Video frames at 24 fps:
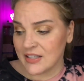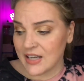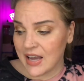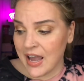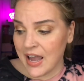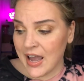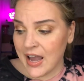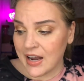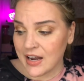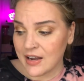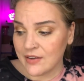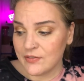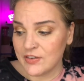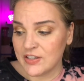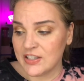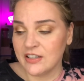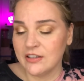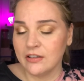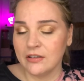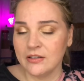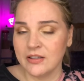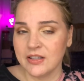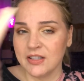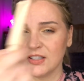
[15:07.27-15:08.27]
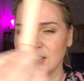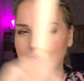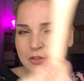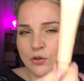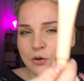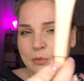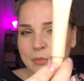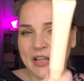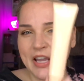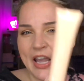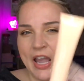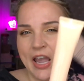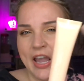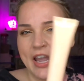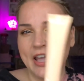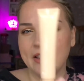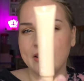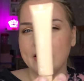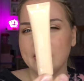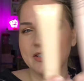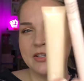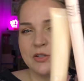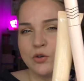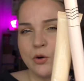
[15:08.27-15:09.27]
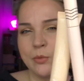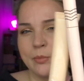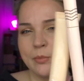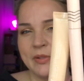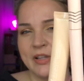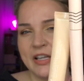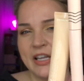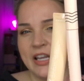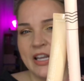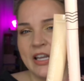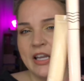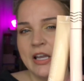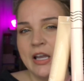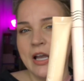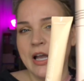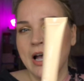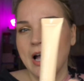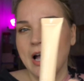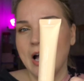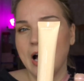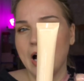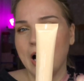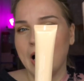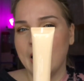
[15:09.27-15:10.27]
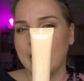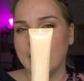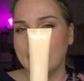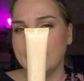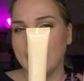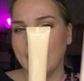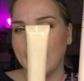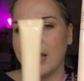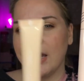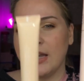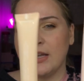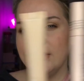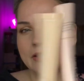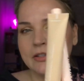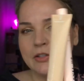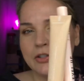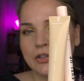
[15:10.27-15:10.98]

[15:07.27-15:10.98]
a heck of a deal. This is normally $8 and this is normally $9.